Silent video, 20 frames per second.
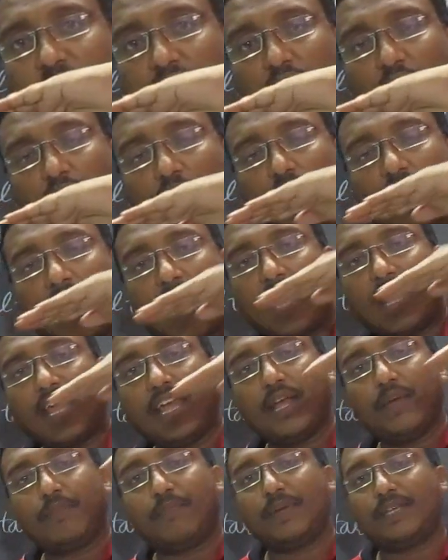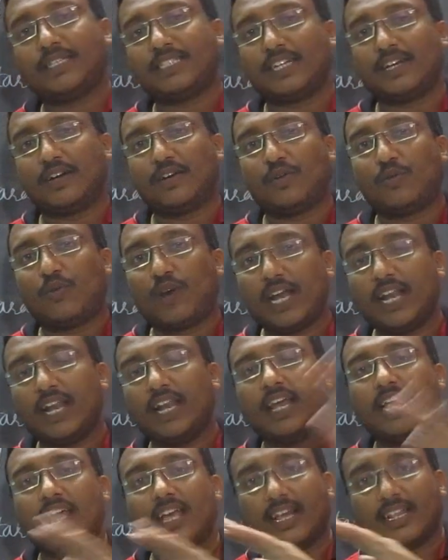a high pitch.
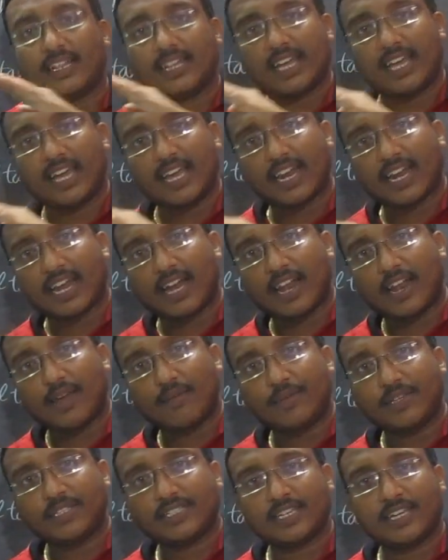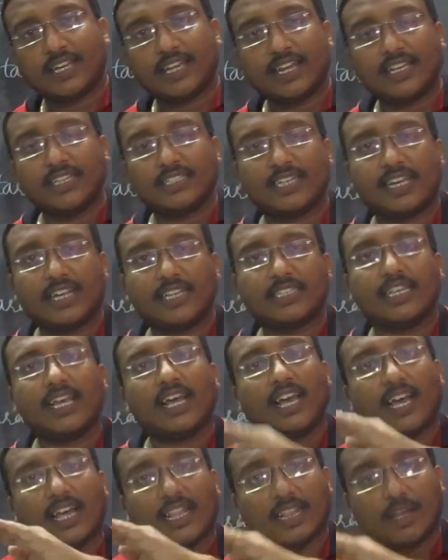While the air column is increases,
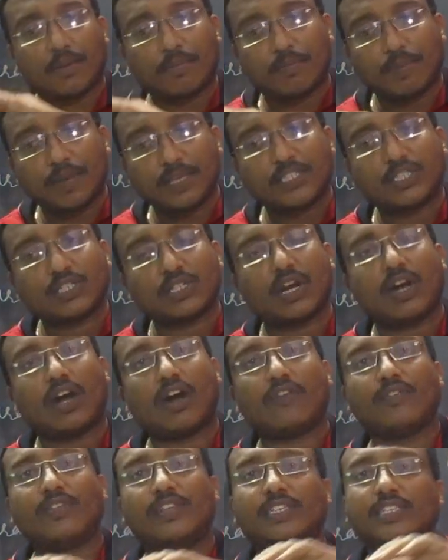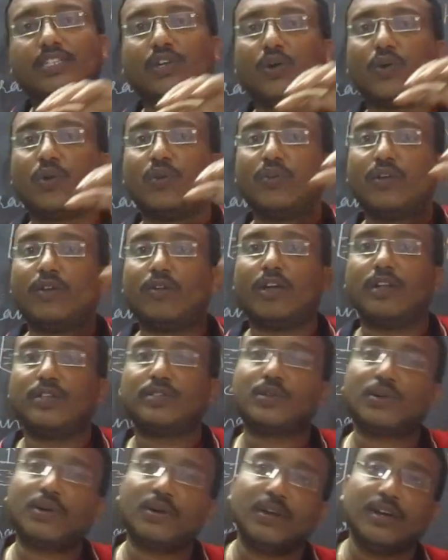the pitch of the sound will
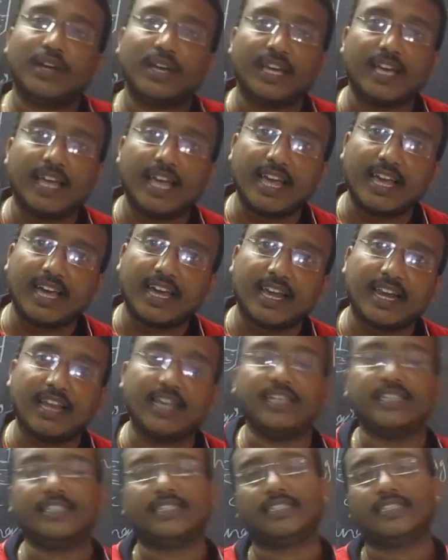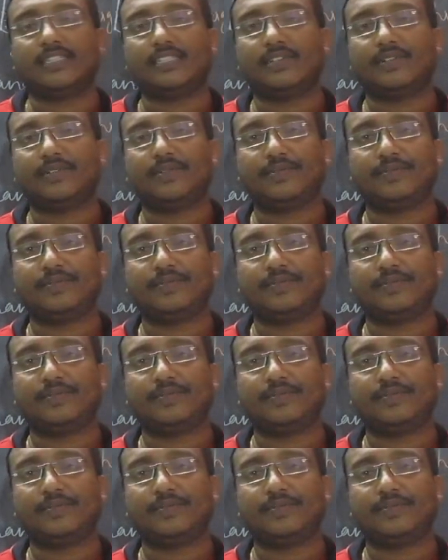also increase.